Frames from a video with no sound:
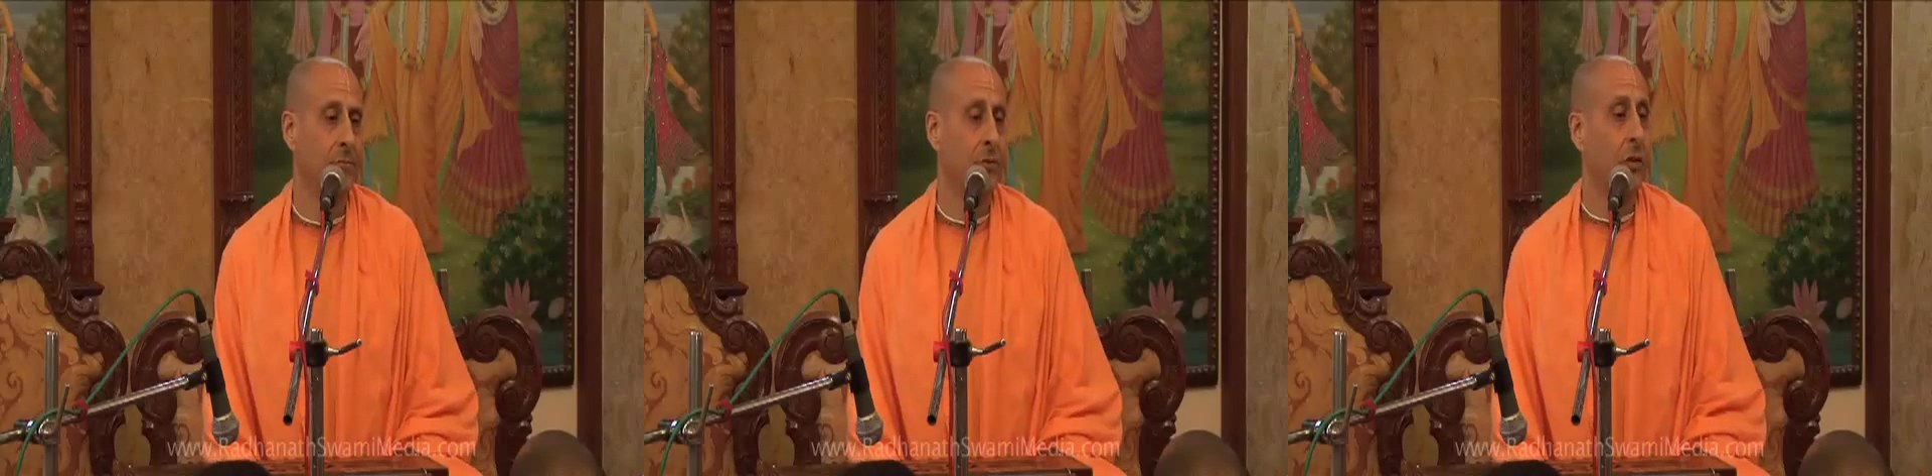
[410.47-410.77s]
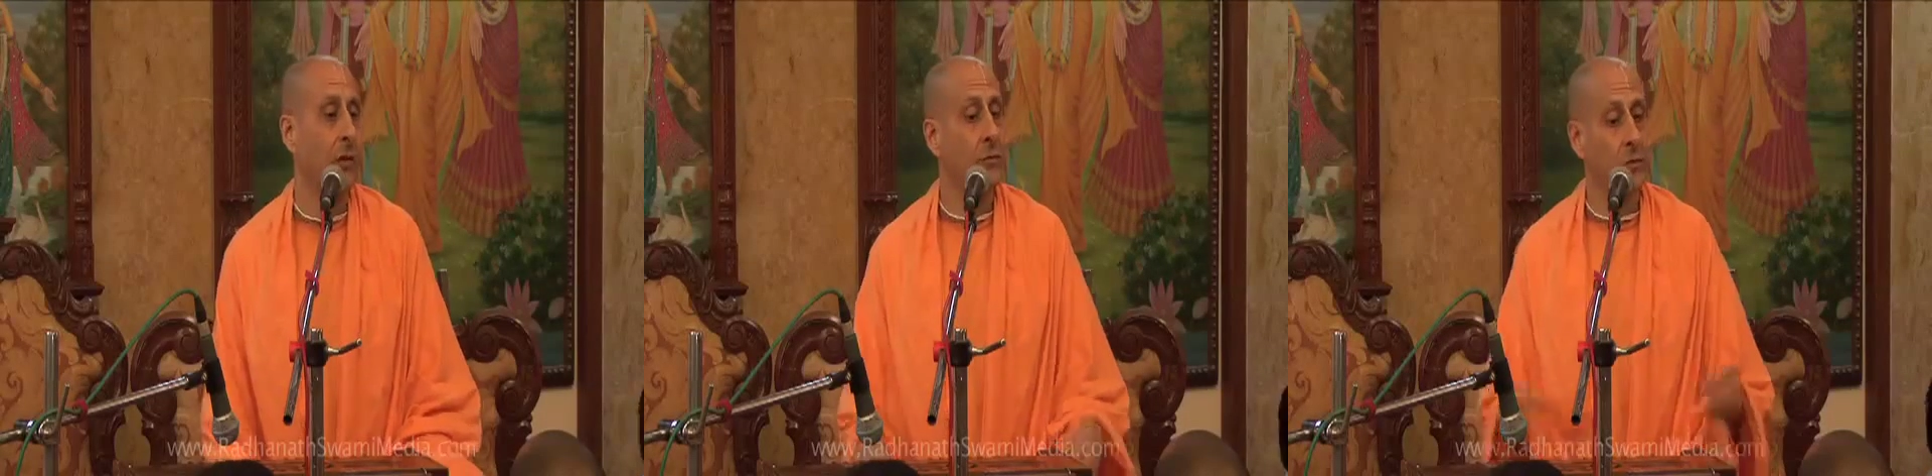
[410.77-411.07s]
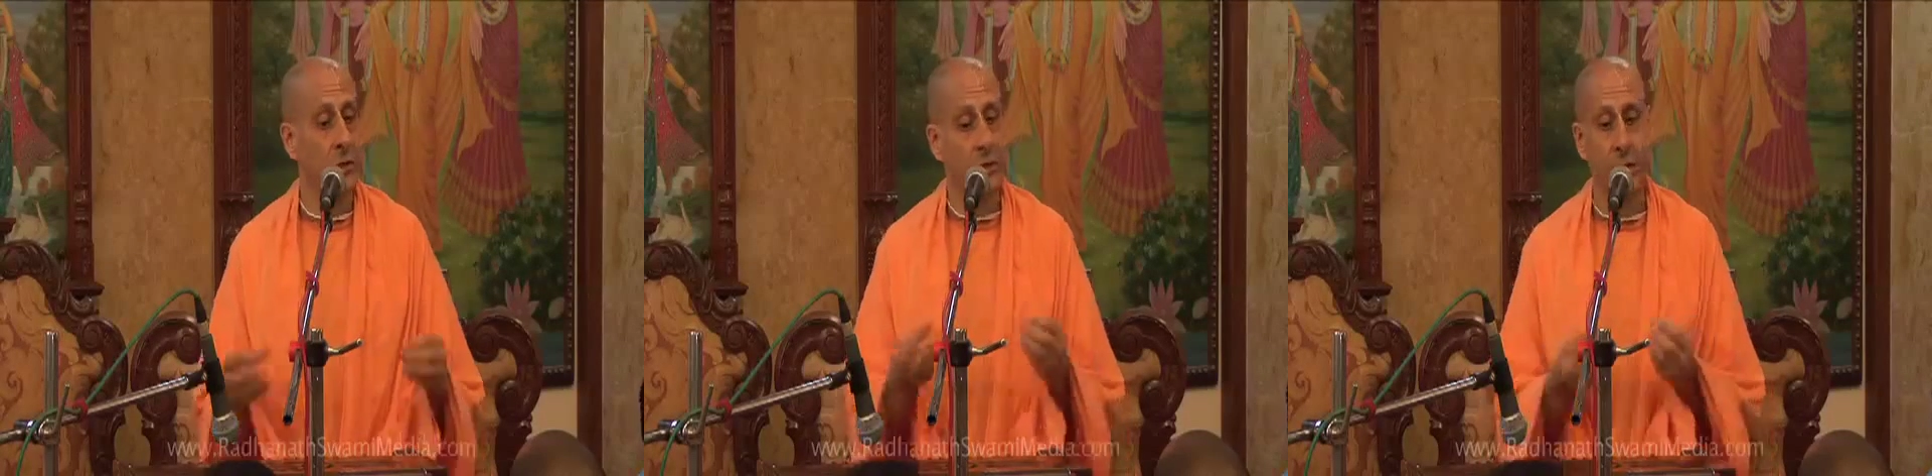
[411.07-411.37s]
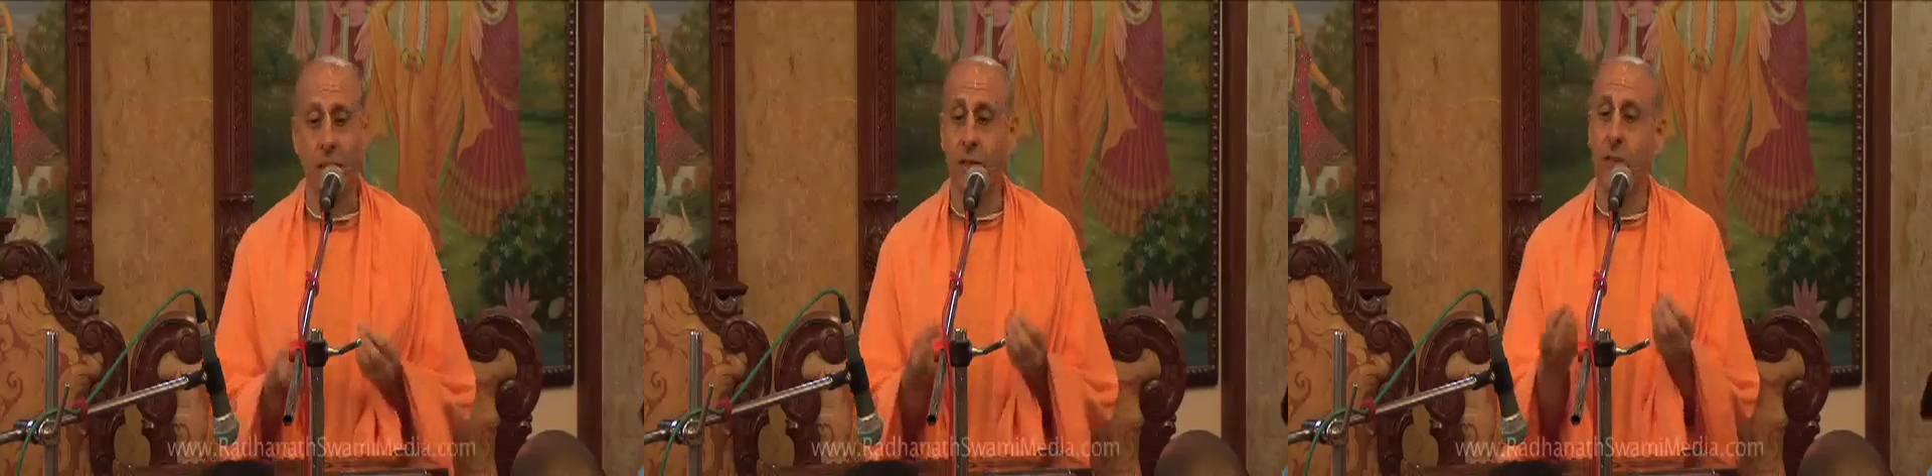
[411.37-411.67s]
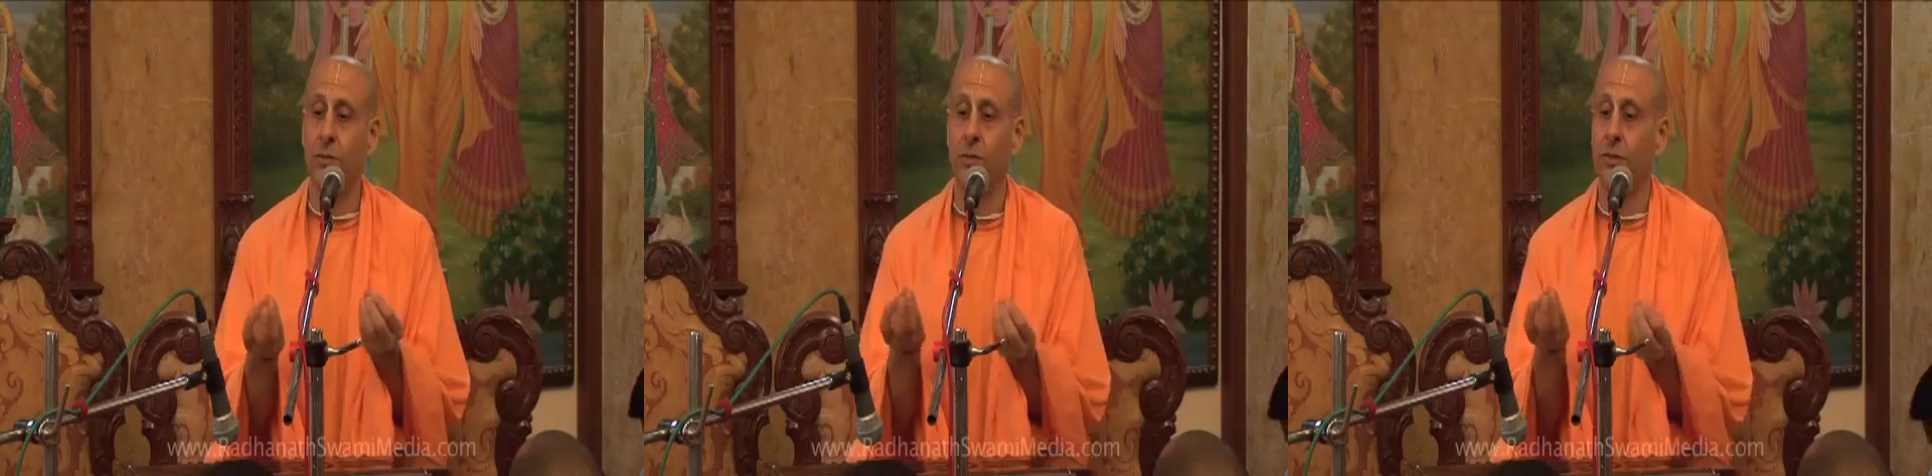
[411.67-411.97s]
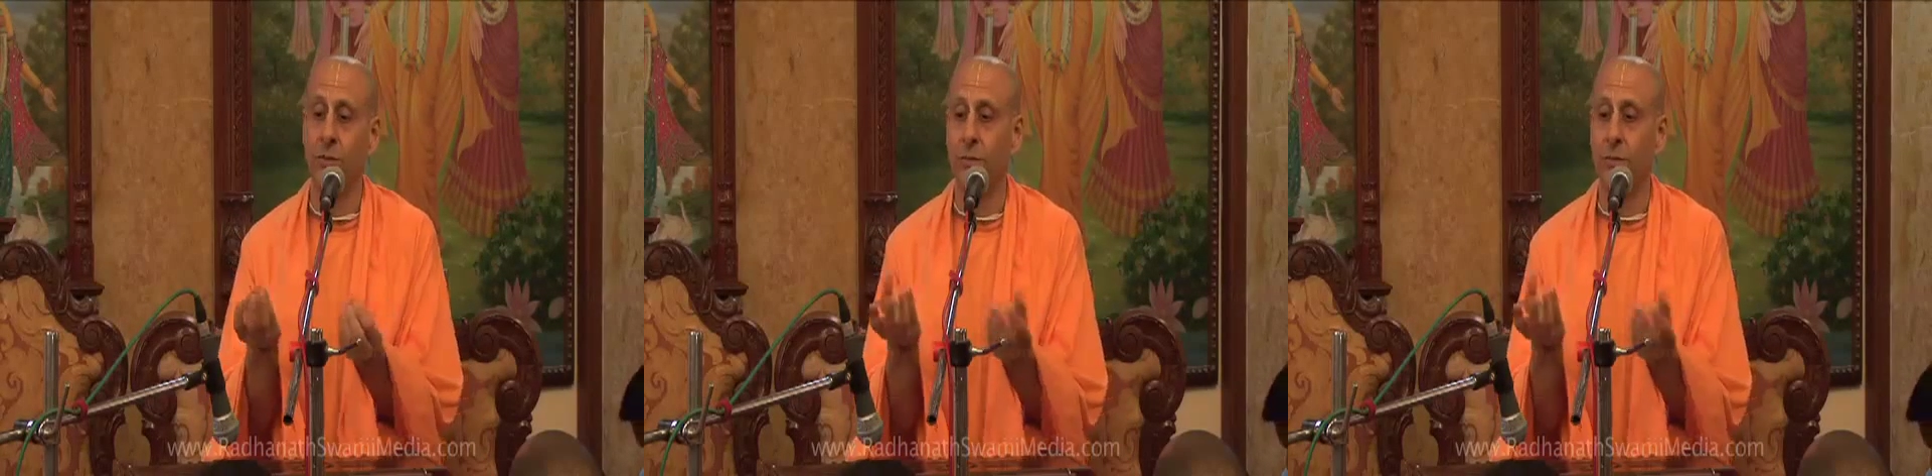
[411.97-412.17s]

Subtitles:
To love Krishna is